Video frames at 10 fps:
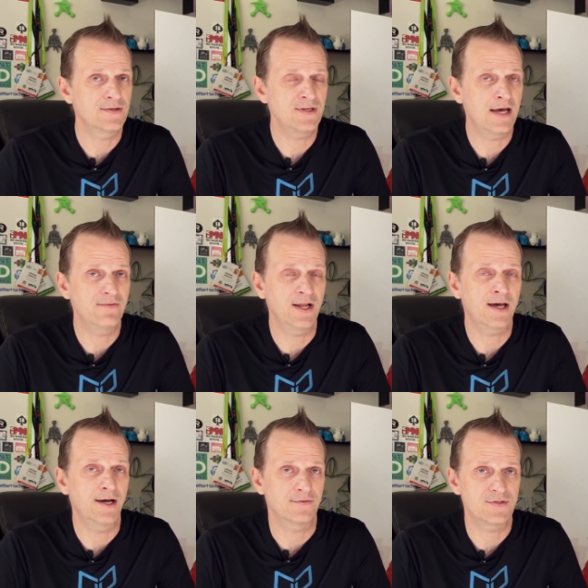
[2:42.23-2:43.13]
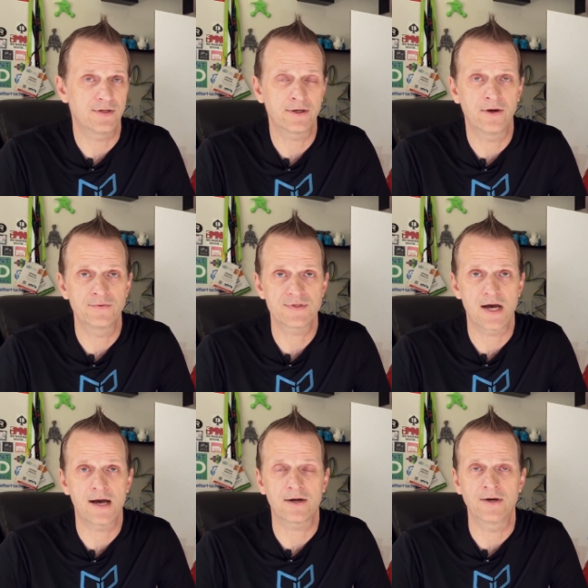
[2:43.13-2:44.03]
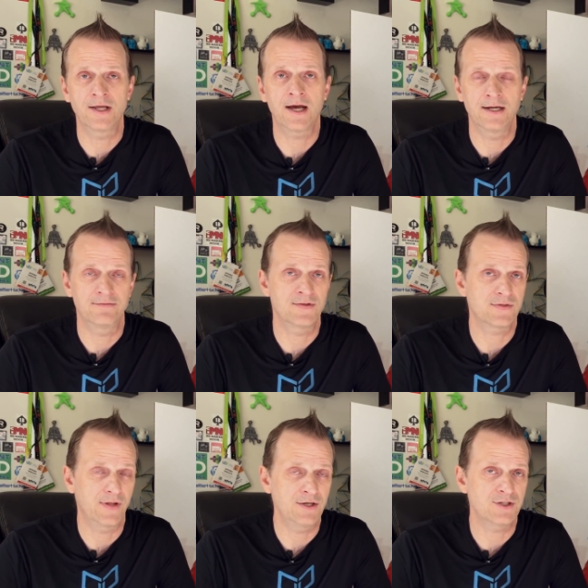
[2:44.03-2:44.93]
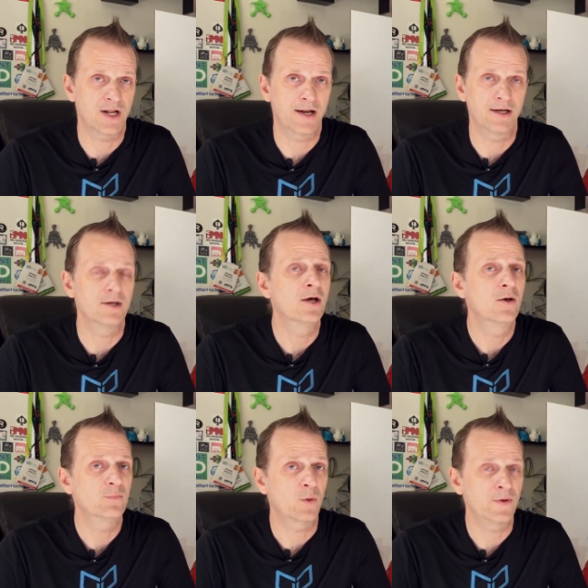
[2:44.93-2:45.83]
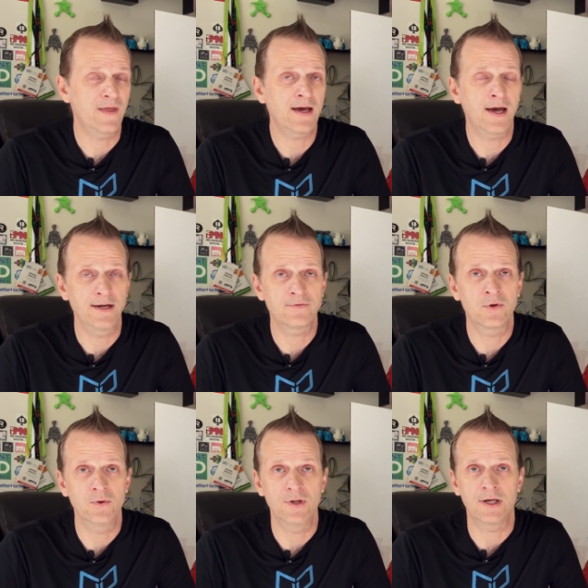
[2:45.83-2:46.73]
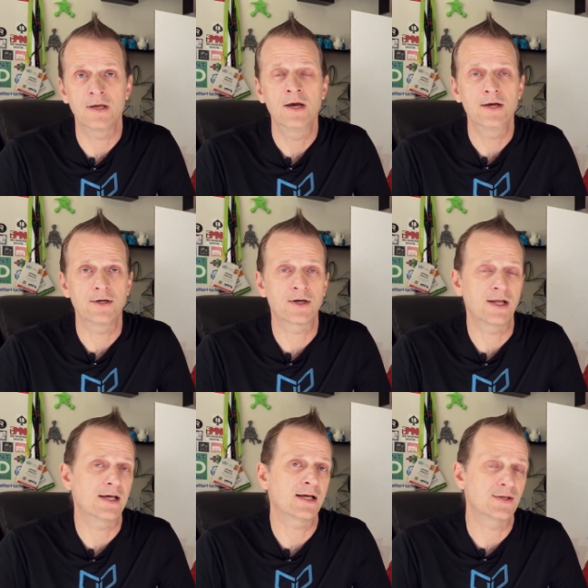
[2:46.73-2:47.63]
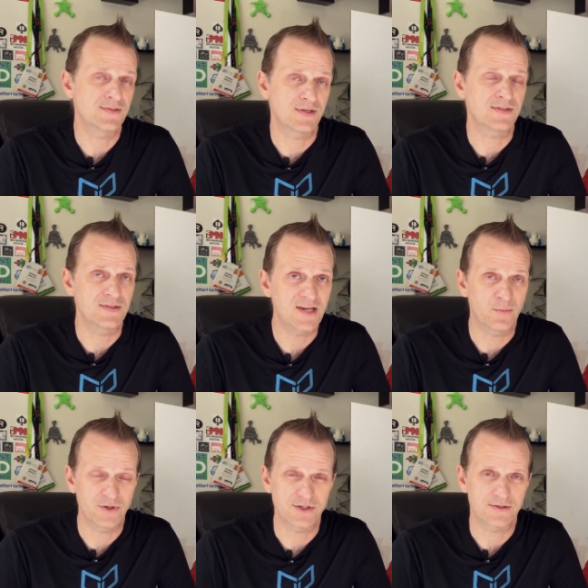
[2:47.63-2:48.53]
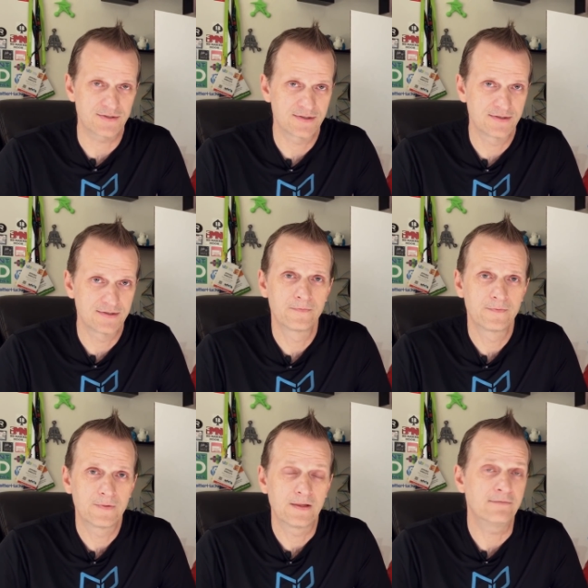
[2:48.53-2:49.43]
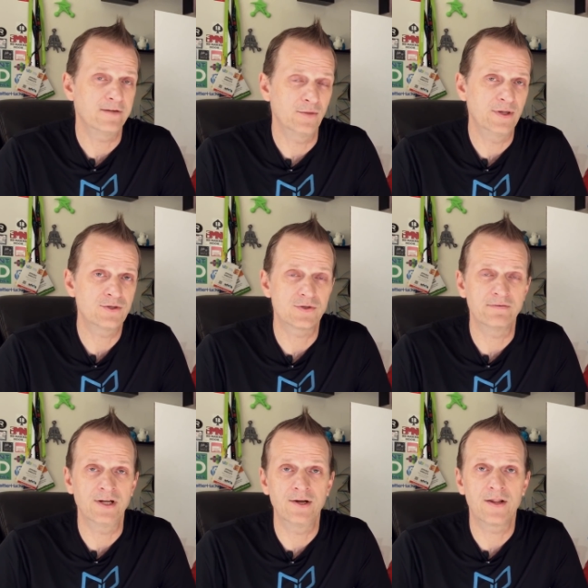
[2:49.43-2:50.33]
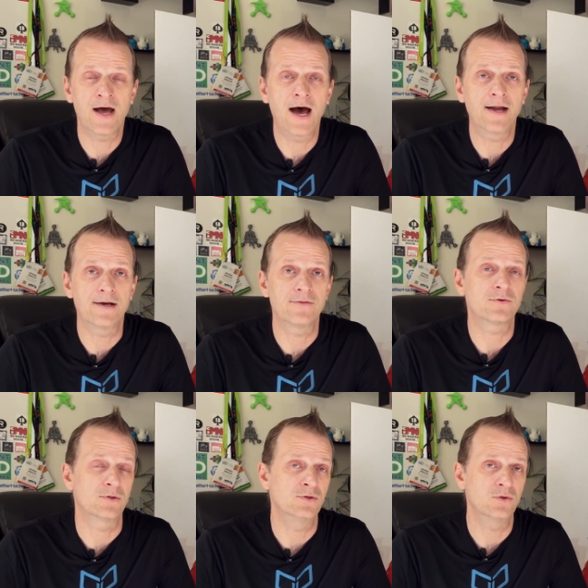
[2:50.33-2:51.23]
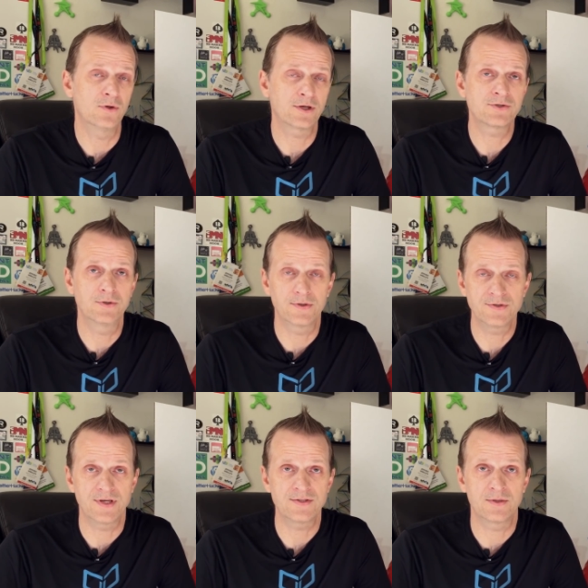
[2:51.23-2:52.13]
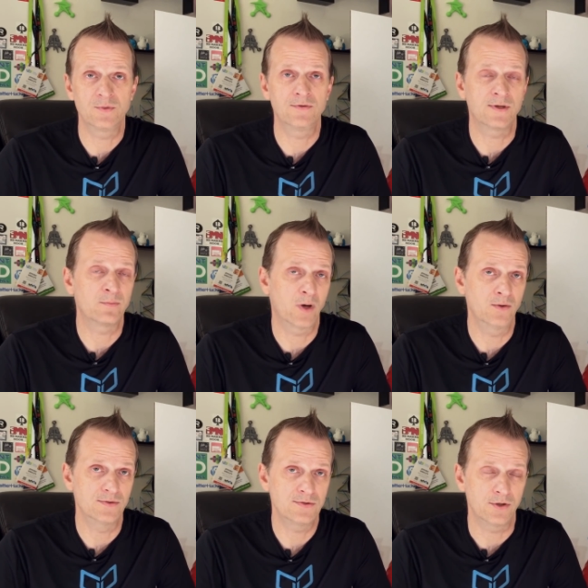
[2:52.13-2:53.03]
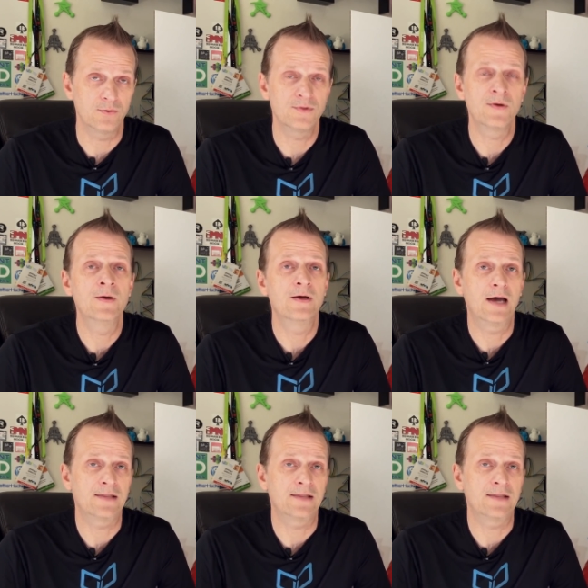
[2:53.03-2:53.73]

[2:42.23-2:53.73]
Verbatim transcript: It doesn't have any kind of silicone sock or any kind of insulation on it, but with that kind of cooling, you're going to get consistent temperatures. The filament is driven into the hot end through a dual extruder system using Bowden tubes.